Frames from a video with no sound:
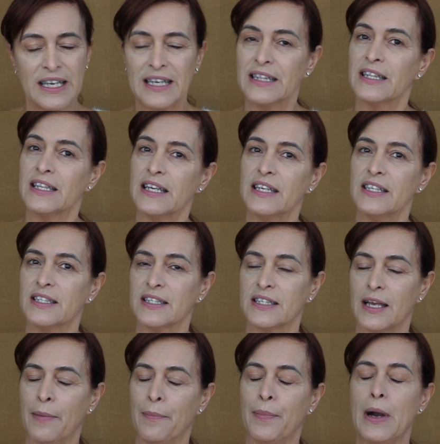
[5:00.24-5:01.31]
in this,
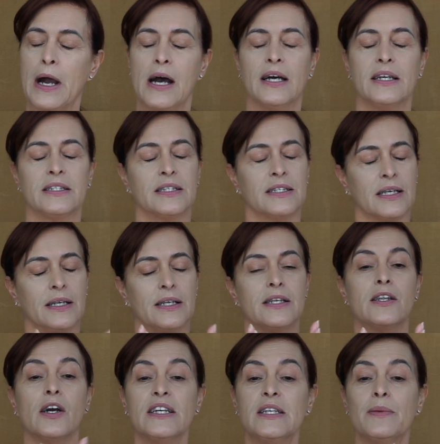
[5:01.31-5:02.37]
but
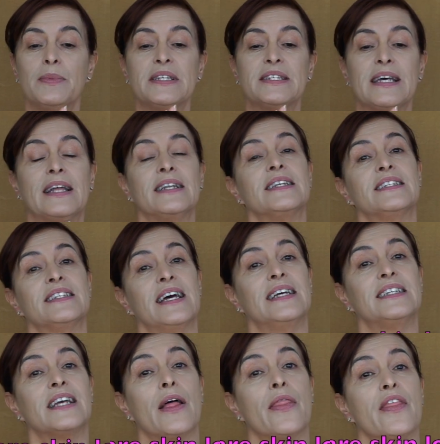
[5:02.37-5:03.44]
90%
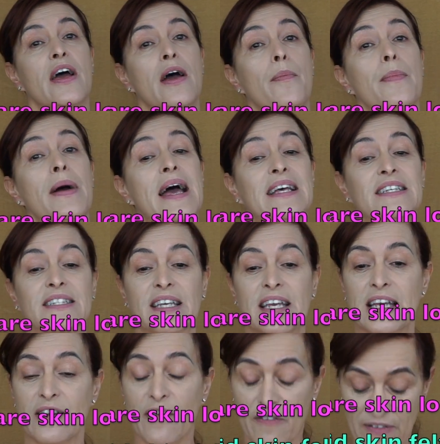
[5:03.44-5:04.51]
said their bare
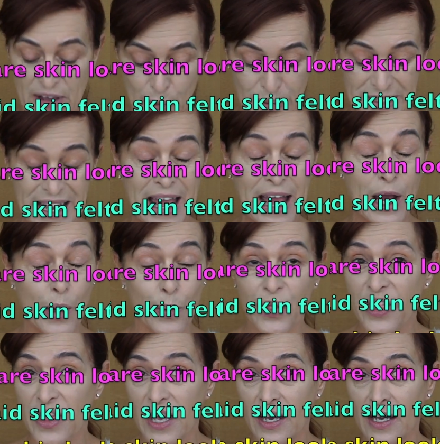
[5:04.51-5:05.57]
skin felt
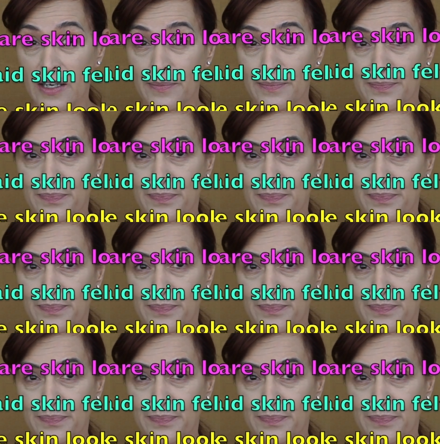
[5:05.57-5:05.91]
healthier,